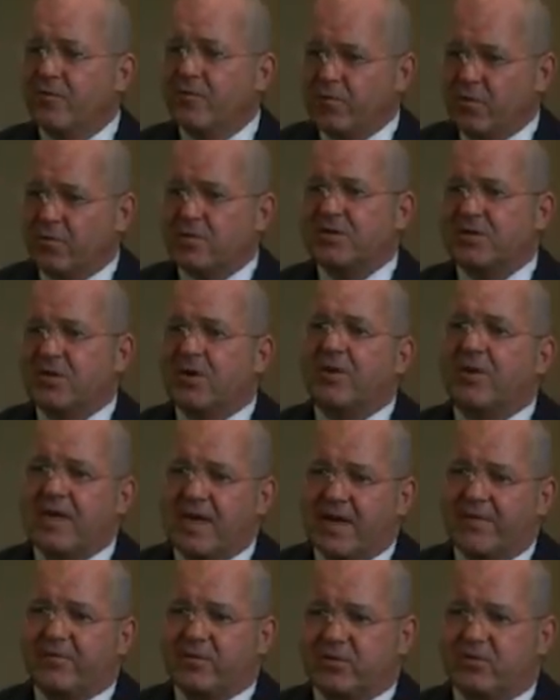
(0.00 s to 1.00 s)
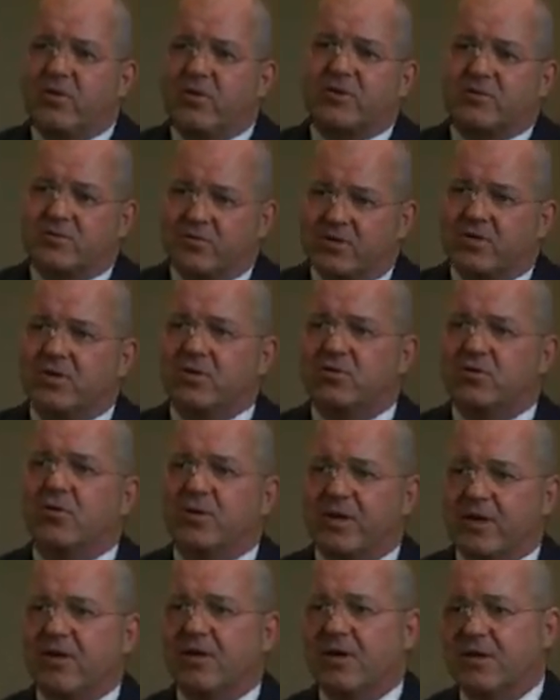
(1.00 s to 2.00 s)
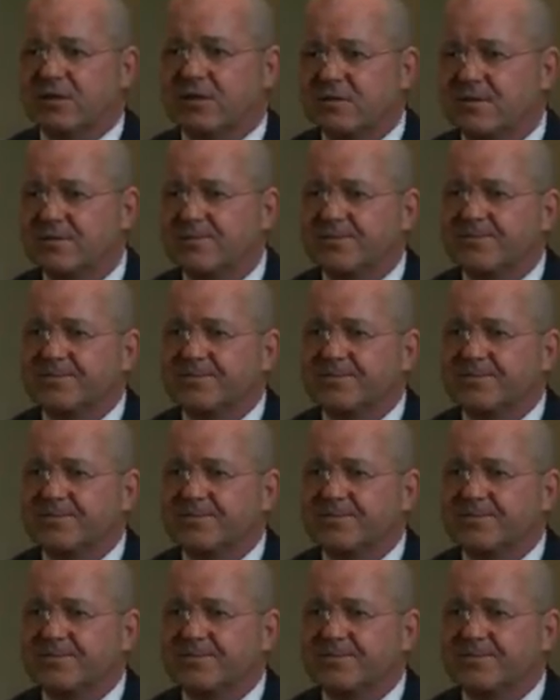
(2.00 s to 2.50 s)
focusing on the infrastructure and controlling costs.